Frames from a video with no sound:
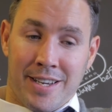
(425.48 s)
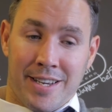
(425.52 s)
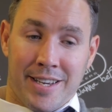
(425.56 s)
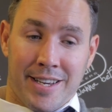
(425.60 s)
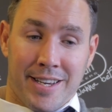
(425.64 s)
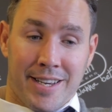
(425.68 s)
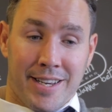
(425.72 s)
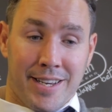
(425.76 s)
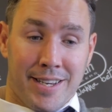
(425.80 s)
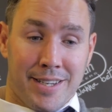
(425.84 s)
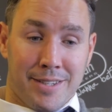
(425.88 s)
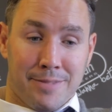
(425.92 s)

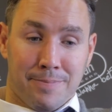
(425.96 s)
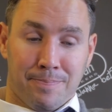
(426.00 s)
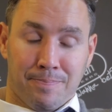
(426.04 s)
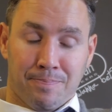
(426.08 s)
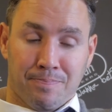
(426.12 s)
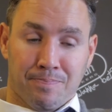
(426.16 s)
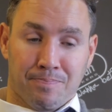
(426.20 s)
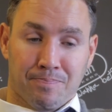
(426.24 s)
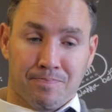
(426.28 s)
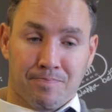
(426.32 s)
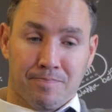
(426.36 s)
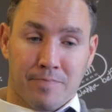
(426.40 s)
Uh,
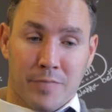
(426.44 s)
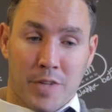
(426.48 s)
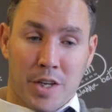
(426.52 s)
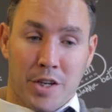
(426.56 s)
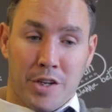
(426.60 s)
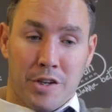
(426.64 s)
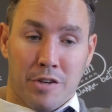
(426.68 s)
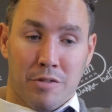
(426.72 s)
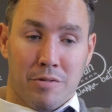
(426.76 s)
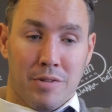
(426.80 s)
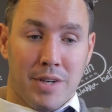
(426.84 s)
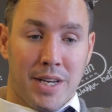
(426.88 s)

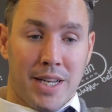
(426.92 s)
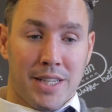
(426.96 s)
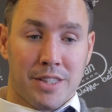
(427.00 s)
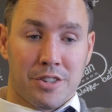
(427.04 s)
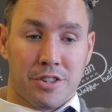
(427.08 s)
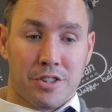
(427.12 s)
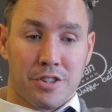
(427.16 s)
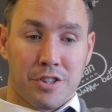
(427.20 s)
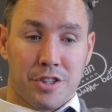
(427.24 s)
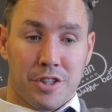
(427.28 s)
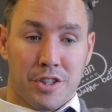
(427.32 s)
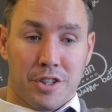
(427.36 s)
you know,
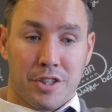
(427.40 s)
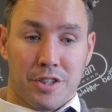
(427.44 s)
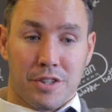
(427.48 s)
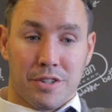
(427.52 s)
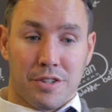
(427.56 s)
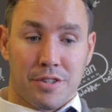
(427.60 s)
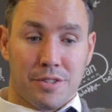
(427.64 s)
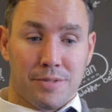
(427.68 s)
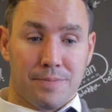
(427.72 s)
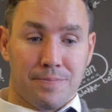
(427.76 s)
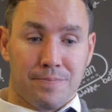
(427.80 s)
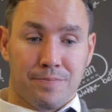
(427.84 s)
Leinster
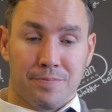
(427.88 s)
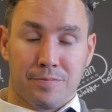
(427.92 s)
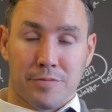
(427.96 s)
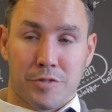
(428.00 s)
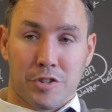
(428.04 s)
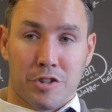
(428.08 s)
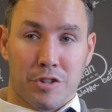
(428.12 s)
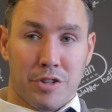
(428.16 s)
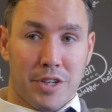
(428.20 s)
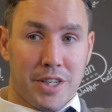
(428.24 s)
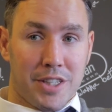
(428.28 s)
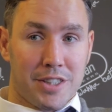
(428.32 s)

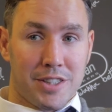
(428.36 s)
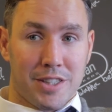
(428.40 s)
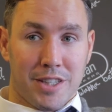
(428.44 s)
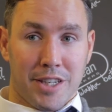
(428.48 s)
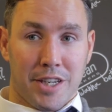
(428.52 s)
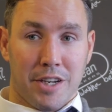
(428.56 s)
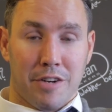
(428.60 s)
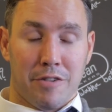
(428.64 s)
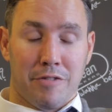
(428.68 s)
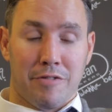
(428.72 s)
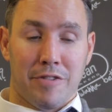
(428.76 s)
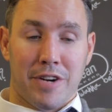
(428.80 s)

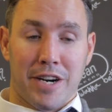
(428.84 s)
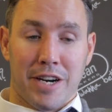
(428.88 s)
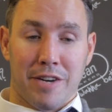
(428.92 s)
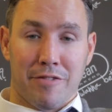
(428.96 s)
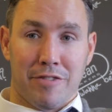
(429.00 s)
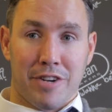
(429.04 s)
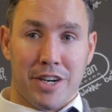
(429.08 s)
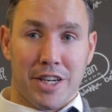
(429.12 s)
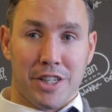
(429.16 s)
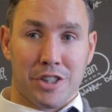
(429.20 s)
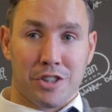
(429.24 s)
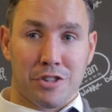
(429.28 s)
traditionally are very,
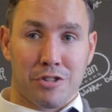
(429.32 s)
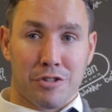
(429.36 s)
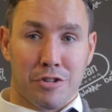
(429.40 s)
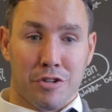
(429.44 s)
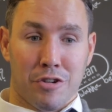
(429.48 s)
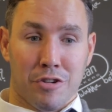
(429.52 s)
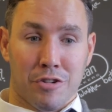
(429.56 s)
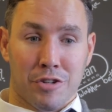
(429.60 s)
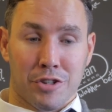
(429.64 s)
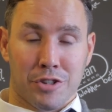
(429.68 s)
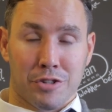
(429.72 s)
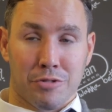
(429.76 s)
very
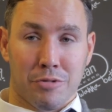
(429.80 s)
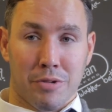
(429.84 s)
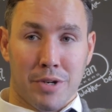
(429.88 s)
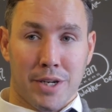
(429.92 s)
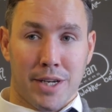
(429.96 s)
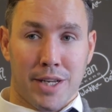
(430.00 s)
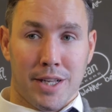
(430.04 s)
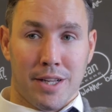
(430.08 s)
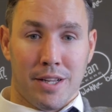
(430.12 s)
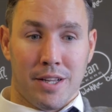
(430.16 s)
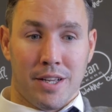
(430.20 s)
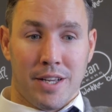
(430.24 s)
strong as
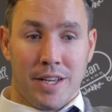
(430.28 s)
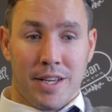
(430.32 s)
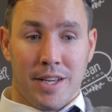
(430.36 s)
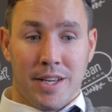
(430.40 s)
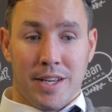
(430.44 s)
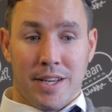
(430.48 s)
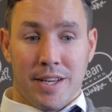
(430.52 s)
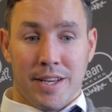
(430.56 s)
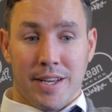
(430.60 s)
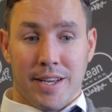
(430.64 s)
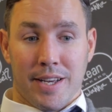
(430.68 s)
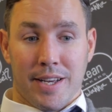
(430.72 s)
well
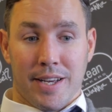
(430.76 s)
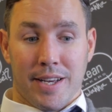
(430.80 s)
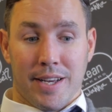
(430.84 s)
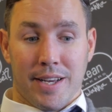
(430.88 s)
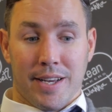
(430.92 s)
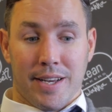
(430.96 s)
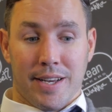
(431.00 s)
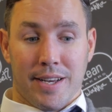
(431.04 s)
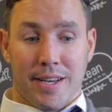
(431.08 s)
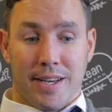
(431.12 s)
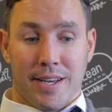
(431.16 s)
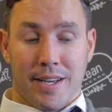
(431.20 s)

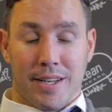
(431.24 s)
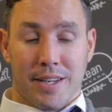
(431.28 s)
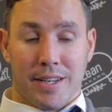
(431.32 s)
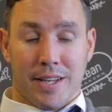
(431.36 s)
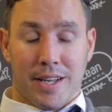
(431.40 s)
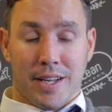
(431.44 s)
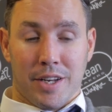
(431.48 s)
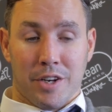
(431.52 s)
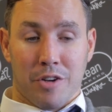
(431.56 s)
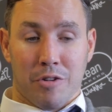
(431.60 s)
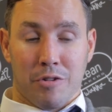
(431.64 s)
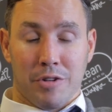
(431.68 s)
uh,
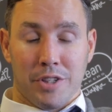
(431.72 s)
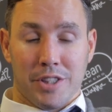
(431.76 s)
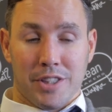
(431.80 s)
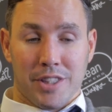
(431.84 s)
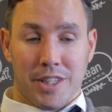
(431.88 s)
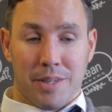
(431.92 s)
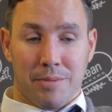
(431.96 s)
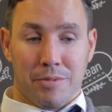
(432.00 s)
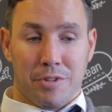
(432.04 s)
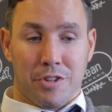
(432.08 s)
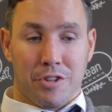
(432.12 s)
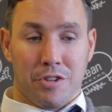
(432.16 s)
and always
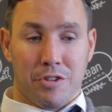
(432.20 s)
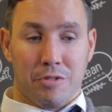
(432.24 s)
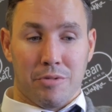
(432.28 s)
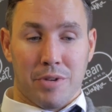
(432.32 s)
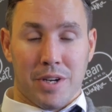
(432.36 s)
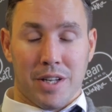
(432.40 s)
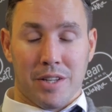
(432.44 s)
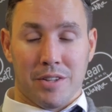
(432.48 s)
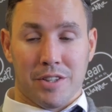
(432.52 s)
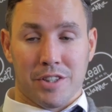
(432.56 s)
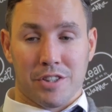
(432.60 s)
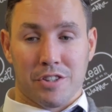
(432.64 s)
seem to do
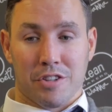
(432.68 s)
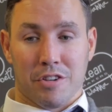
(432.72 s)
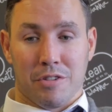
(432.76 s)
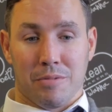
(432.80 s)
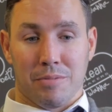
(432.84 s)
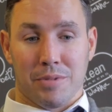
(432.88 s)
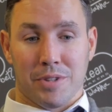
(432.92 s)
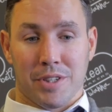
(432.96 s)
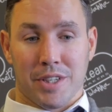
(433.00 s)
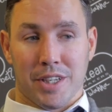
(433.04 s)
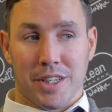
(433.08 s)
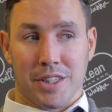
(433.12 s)
well in this
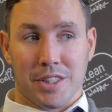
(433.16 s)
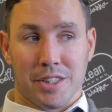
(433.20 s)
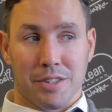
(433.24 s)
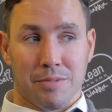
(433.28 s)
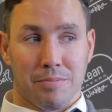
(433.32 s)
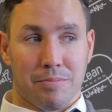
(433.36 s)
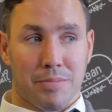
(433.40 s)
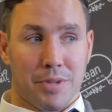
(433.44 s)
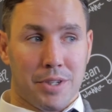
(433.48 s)
competition.